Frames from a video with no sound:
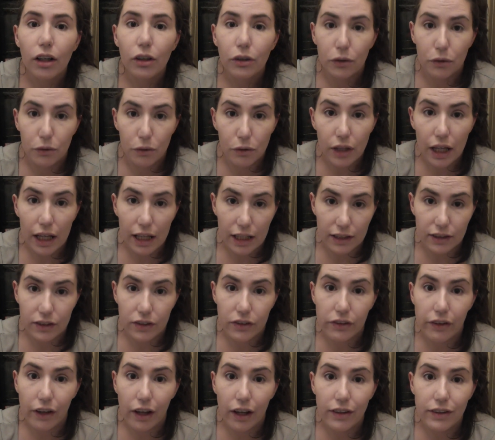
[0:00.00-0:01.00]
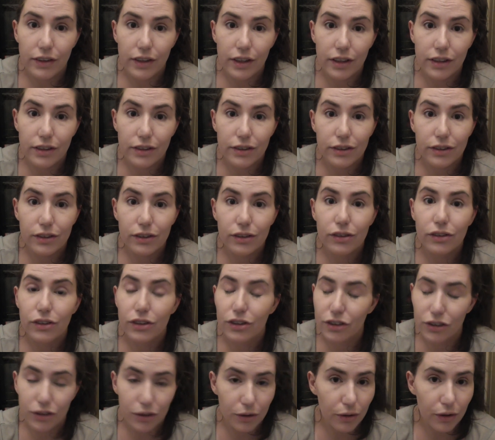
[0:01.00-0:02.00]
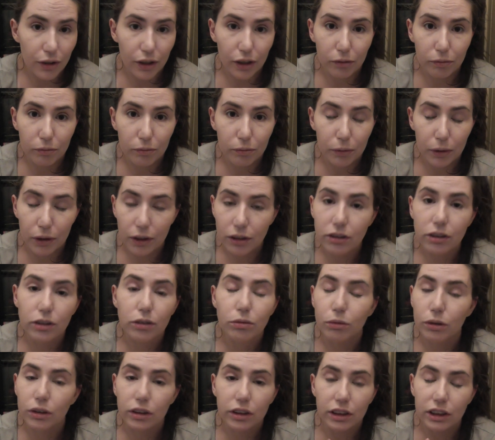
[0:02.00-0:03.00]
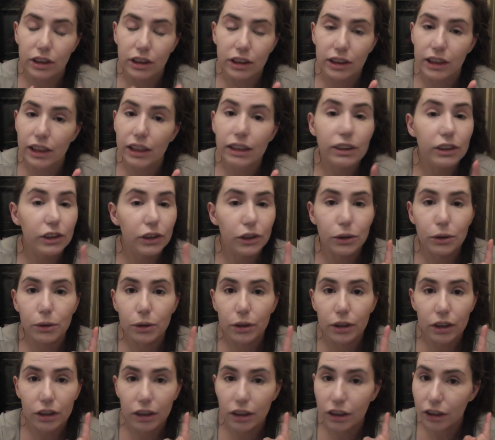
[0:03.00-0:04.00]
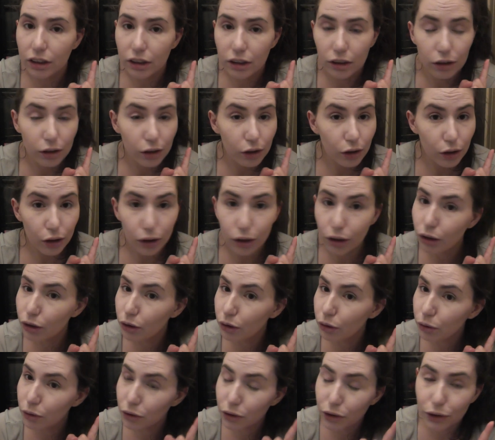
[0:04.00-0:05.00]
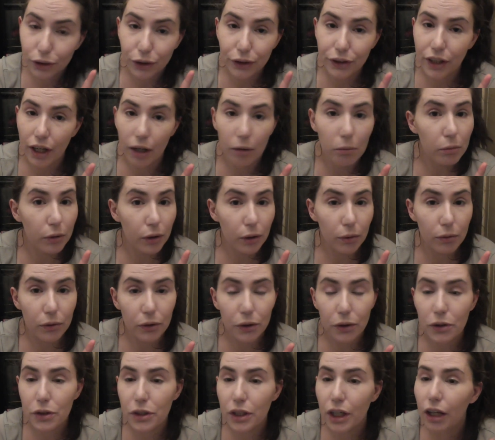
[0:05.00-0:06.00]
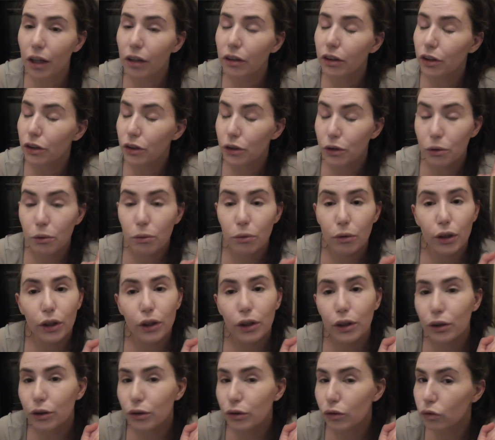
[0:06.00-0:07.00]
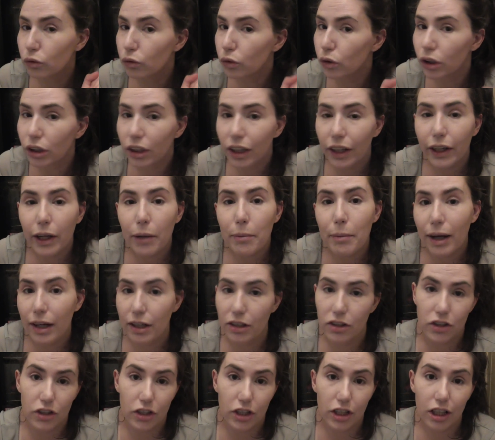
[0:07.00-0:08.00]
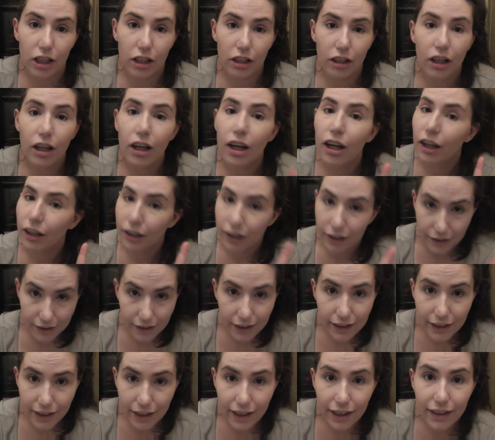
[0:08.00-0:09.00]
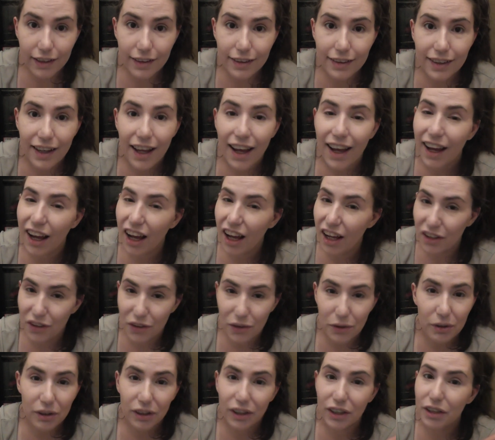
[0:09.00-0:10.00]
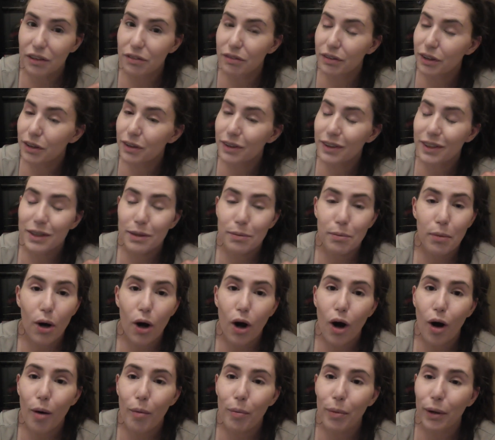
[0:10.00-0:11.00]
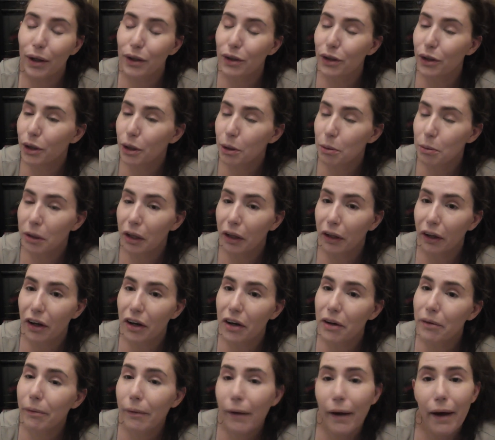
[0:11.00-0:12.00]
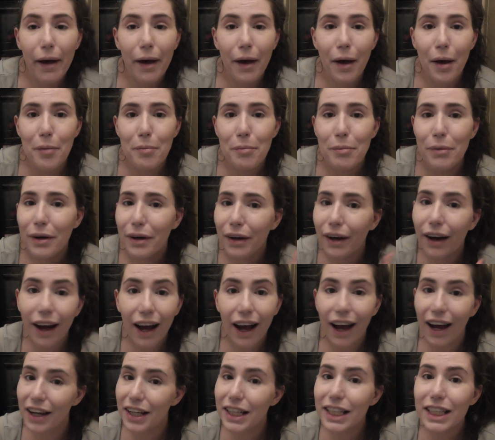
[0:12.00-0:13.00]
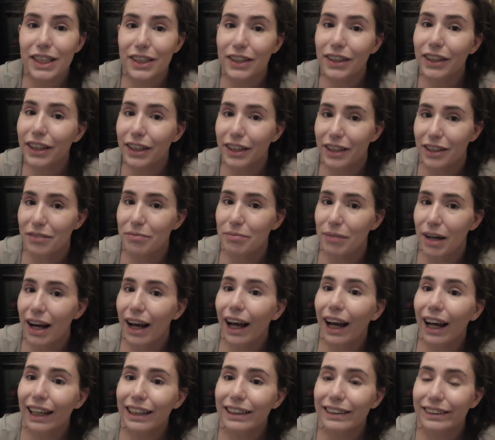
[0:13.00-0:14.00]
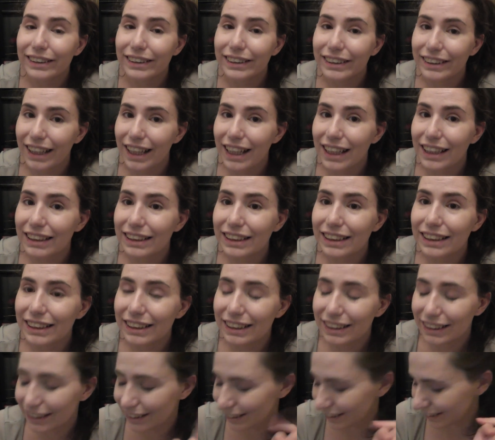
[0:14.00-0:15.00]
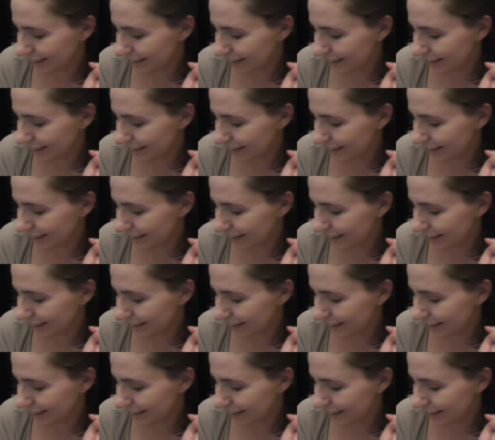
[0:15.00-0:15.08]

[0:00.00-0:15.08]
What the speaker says: do the exercises. Just do them, because one of these days you are gonna lose your temper with your child and you are gonna roar like a banshee, because I did, and you are gonna feel this pop and you're gonna be like, oh damn, I should have done my exercises.